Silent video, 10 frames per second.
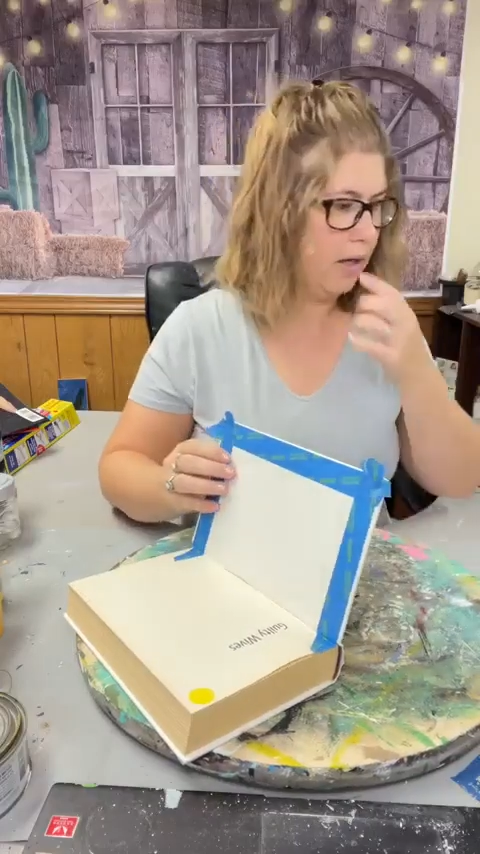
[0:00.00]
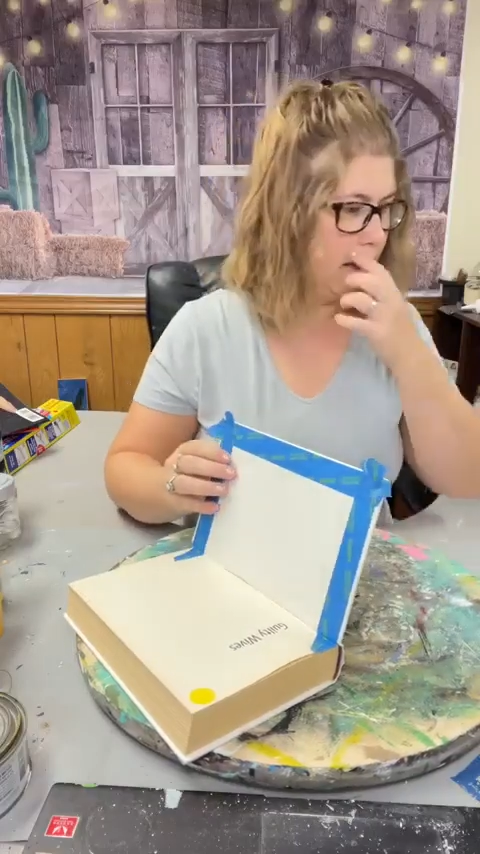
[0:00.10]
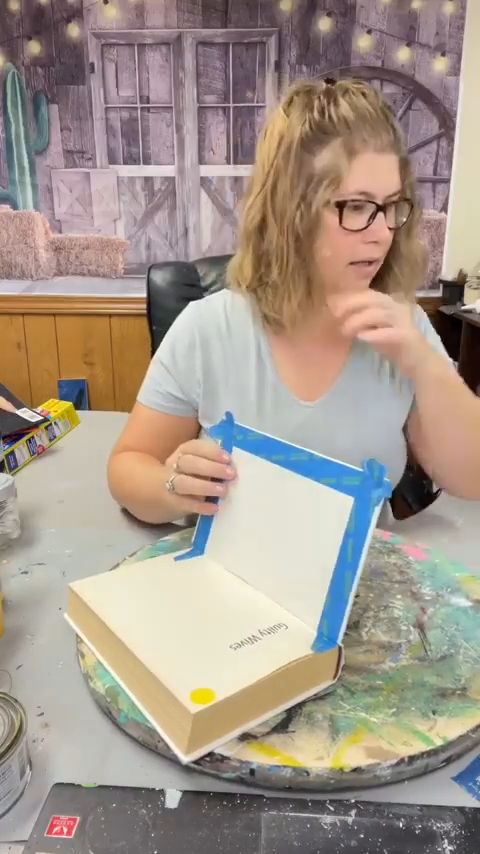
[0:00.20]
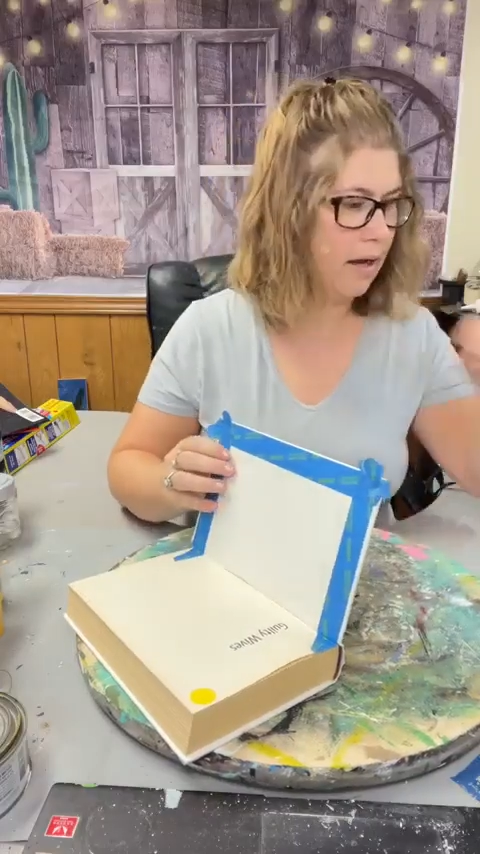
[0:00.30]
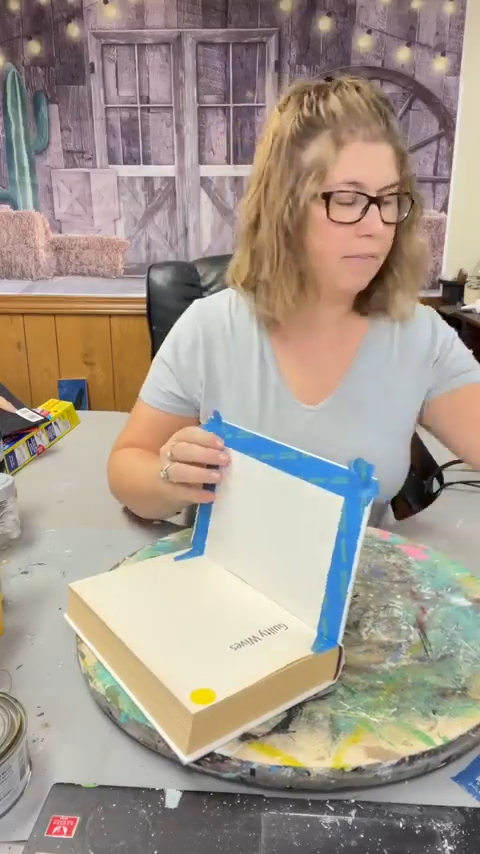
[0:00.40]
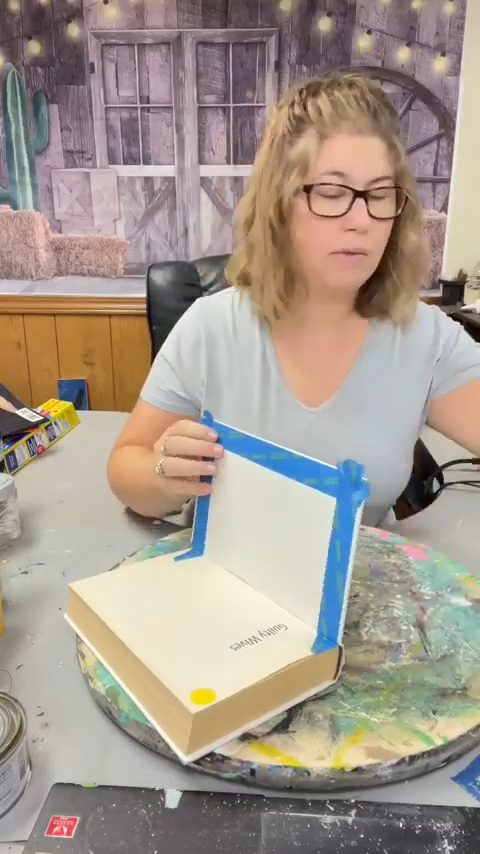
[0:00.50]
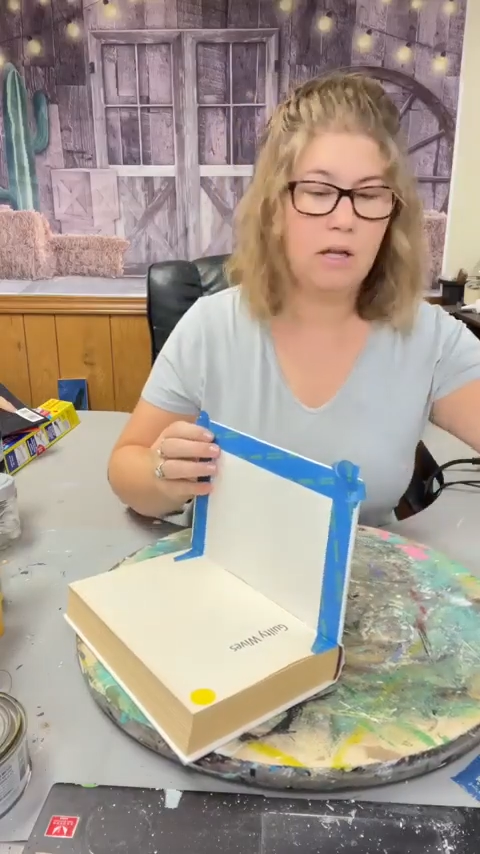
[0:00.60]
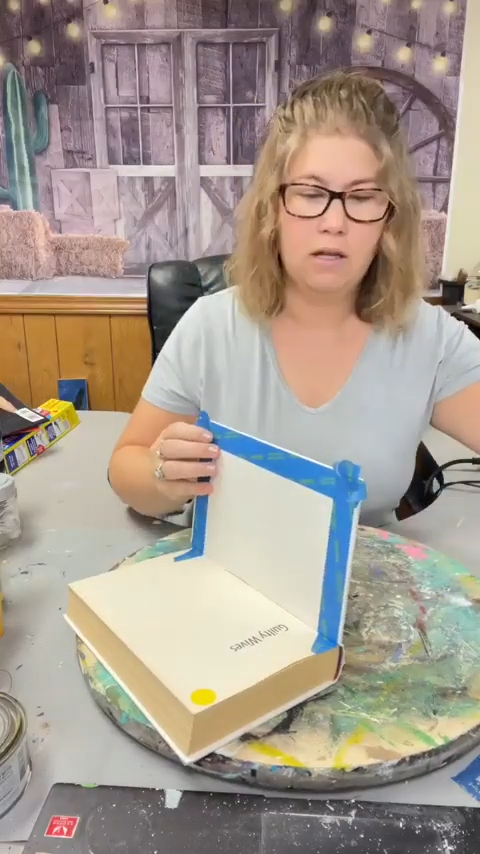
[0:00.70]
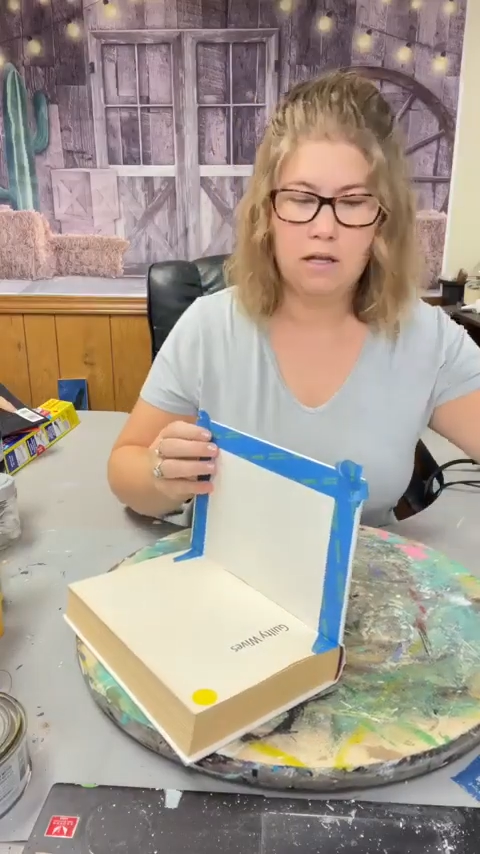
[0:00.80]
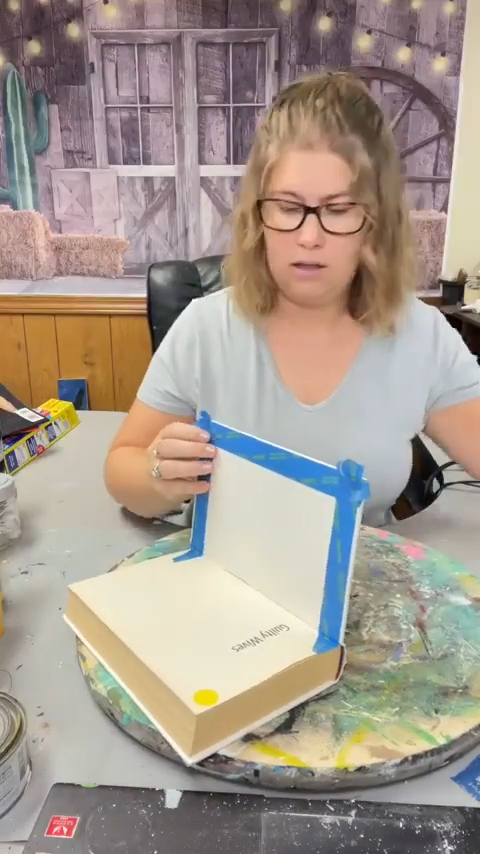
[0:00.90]
like that.
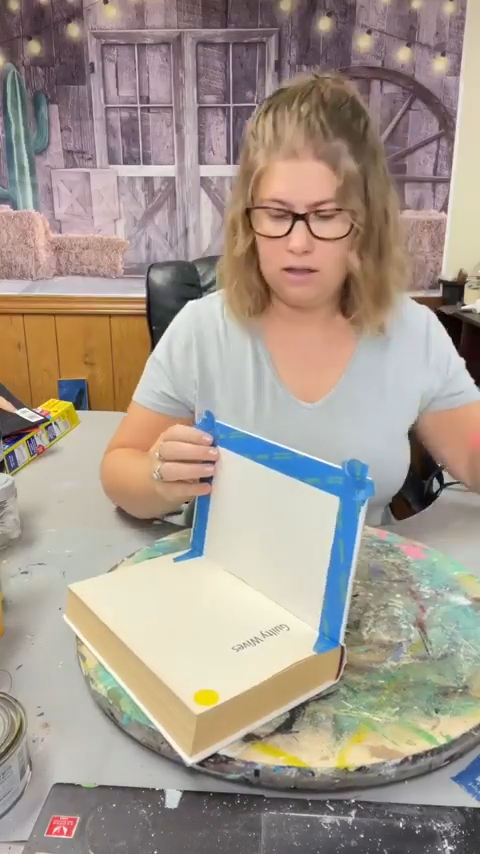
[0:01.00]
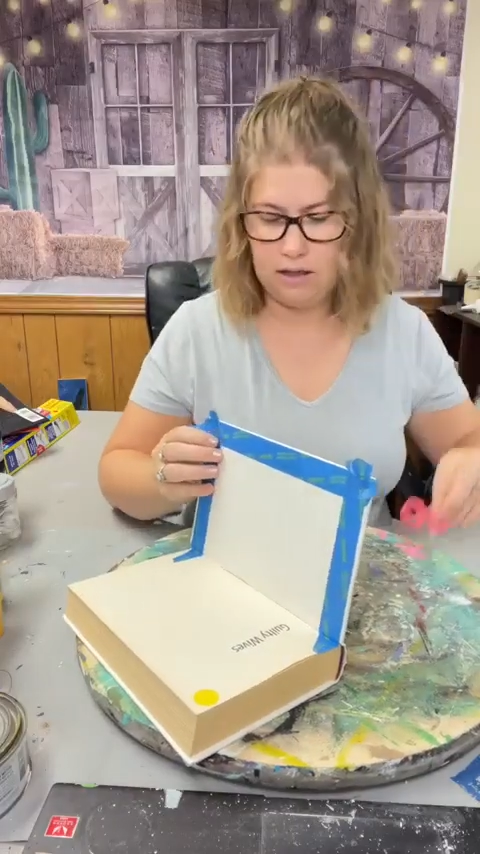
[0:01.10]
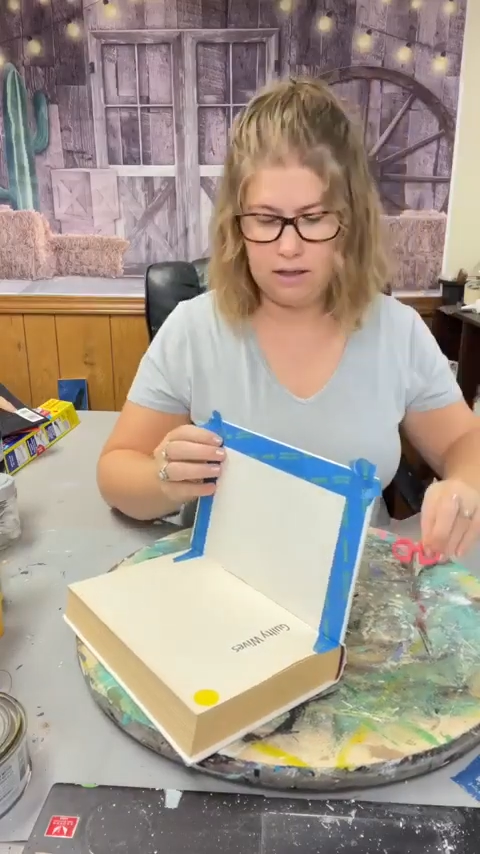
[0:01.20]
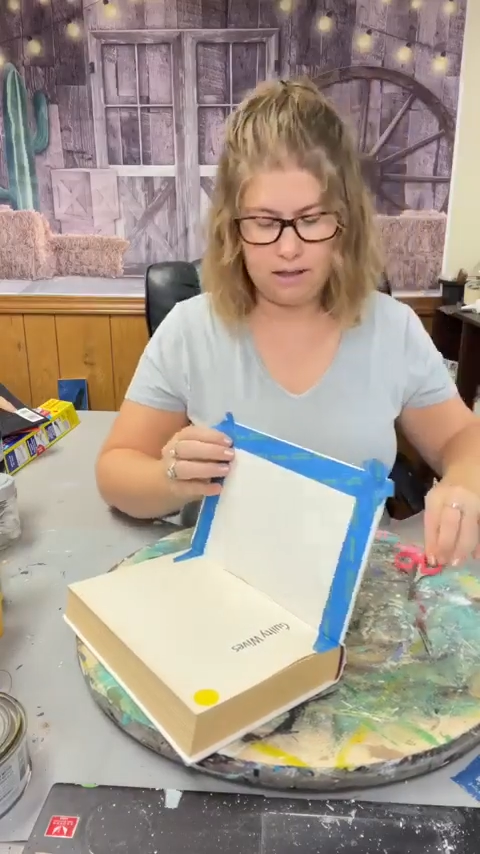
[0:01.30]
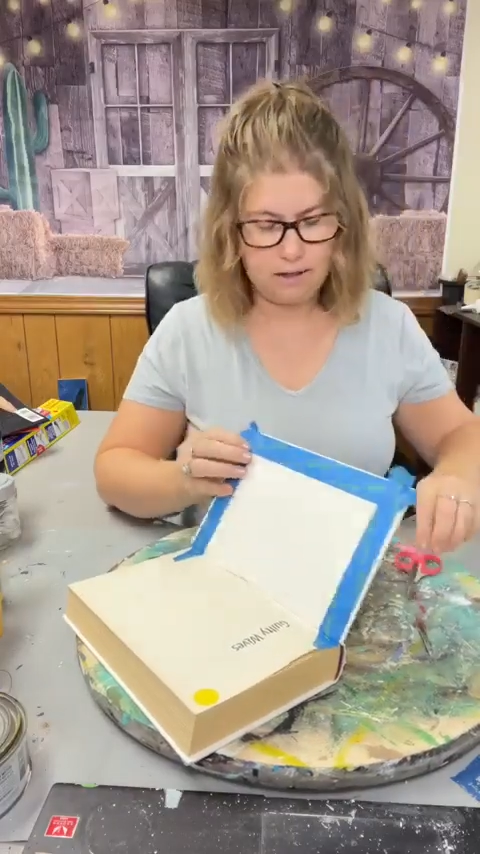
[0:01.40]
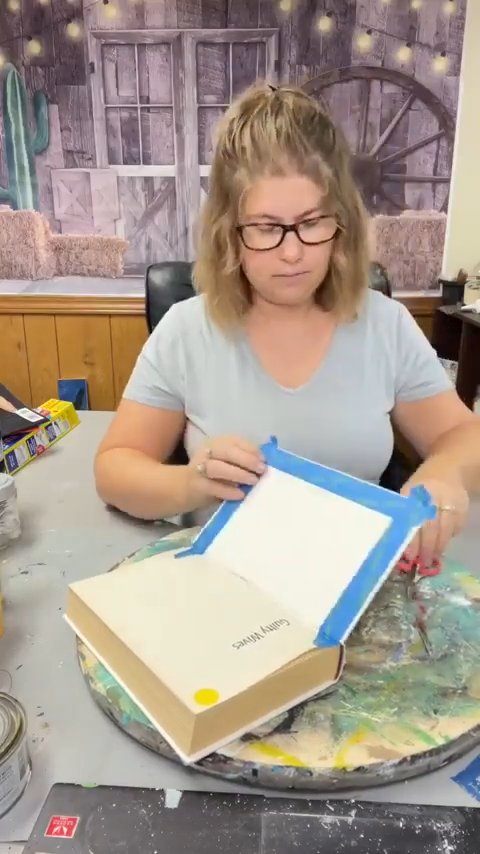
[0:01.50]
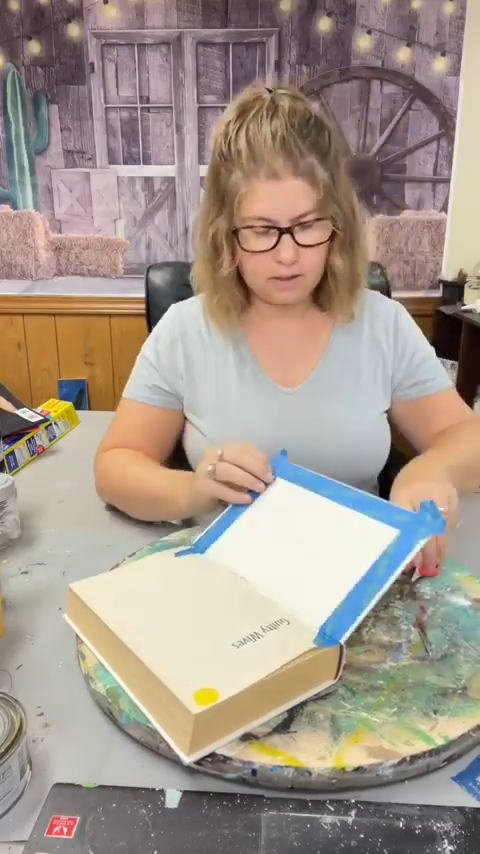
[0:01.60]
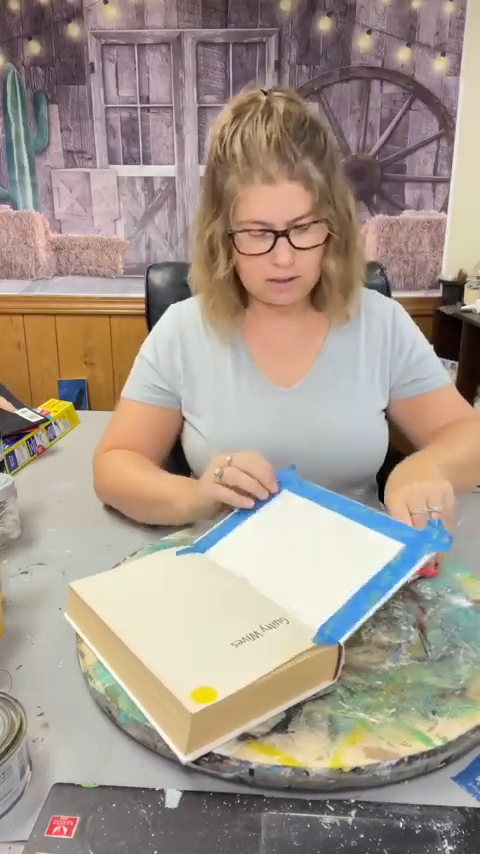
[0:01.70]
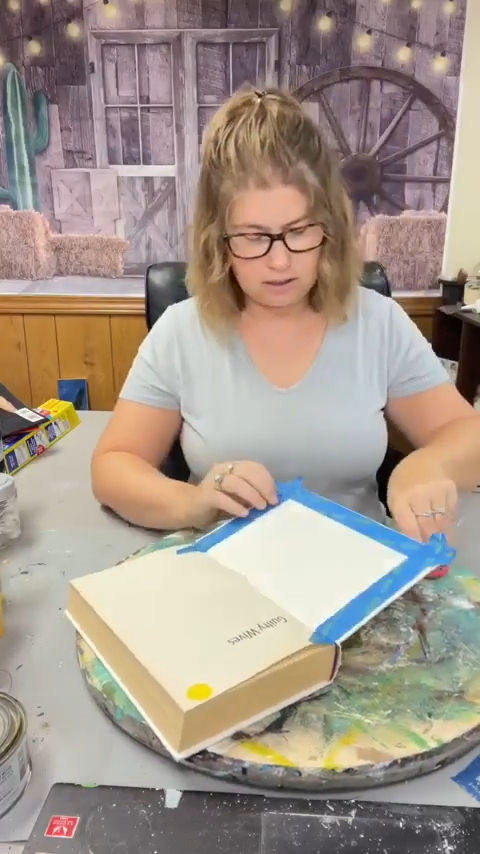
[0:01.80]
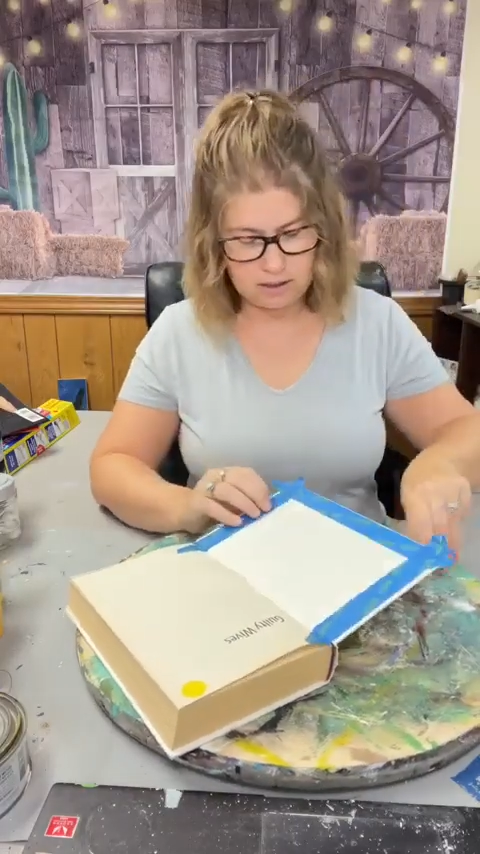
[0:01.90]
And then I think I'm
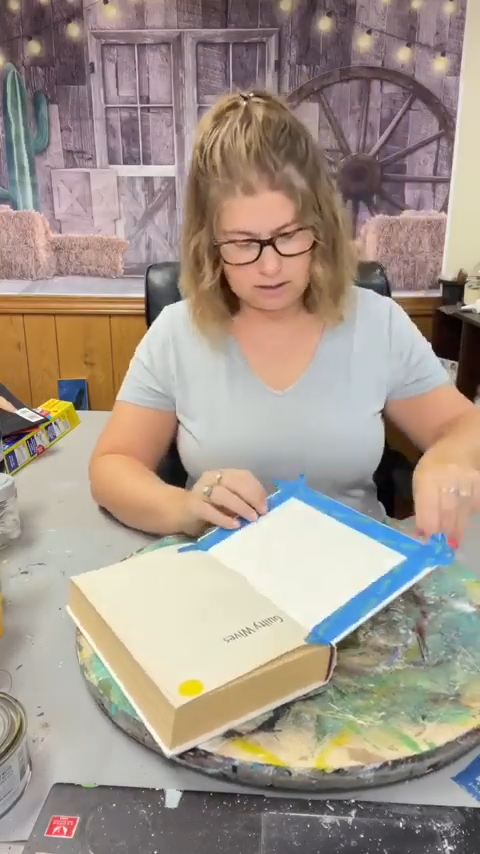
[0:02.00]
just